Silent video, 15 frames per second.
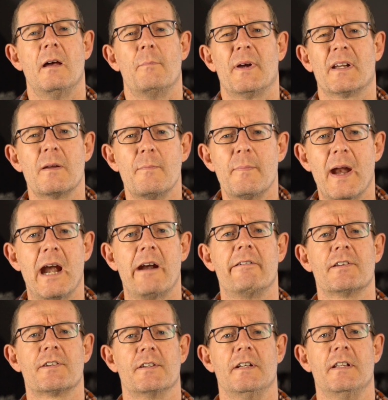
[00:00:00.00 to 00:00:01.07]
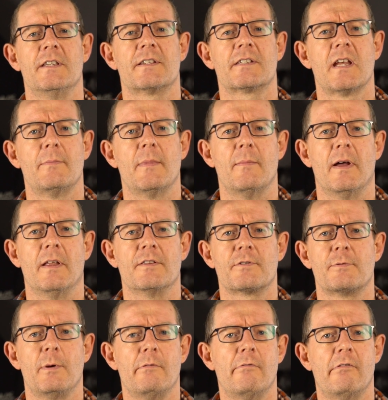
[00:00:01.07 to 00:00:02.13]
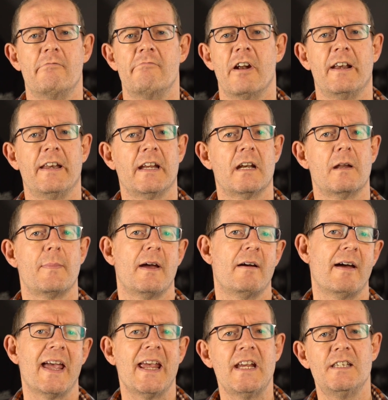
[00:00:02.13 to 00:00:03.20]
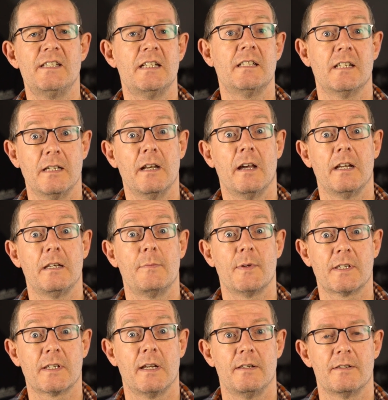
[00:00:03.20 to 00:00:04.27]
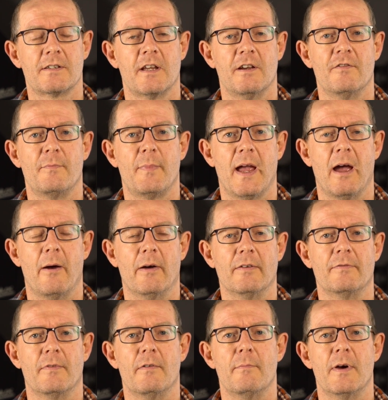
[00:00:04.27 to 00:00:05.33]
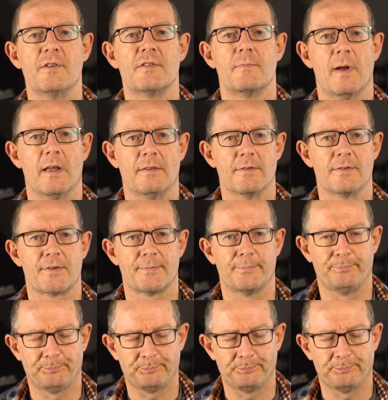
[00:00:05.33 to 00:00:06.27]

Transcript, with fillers: By comparison, in the summer months, we were running at about 80 to 90% self-powered for most months.